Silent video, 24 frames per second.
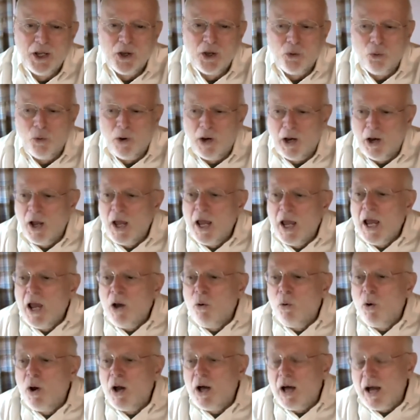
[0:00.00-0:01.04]
Wow.
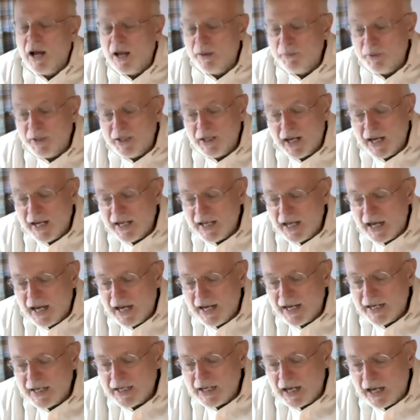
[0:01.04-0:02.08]
Well, I mean, I
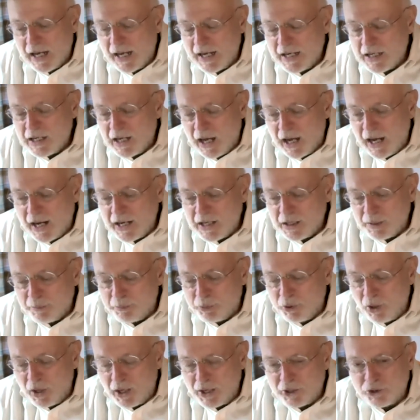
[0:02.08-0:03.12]

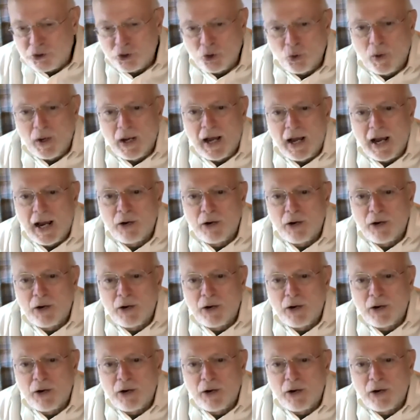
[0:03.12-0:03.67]
applaud you. I